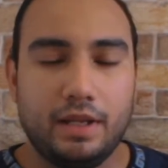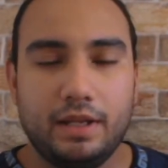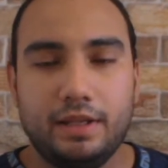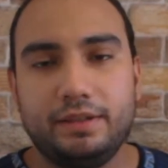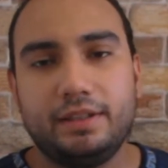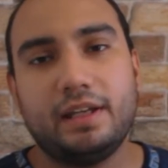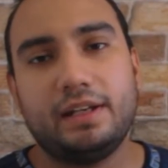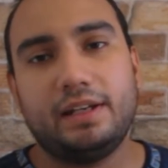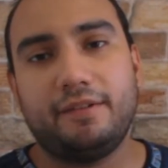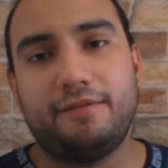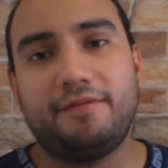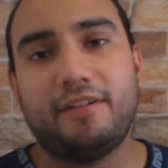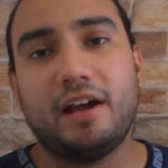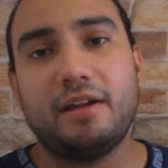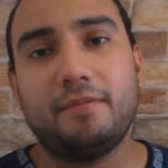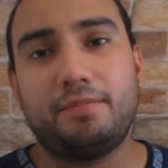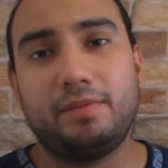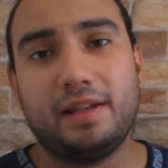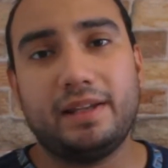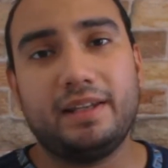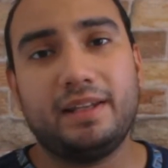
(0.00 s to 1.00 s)
than if I
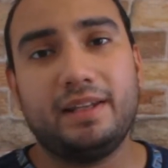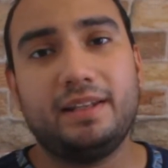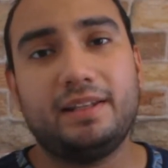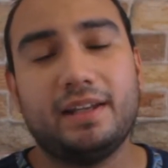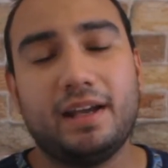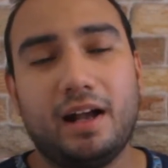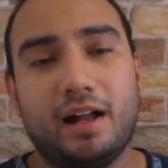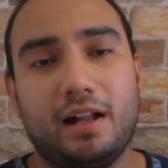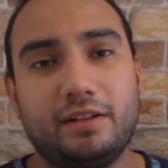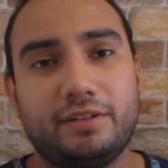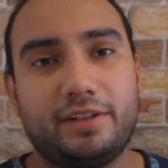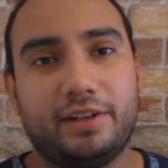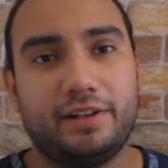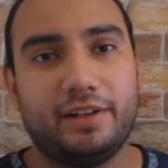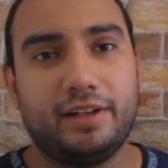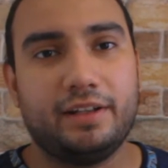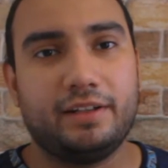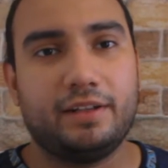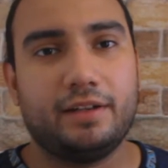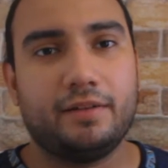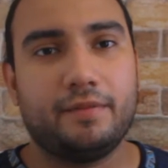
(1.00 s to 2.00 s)
play it
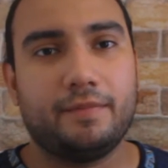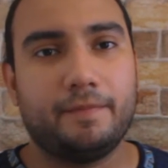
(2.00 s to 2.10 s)
alternate.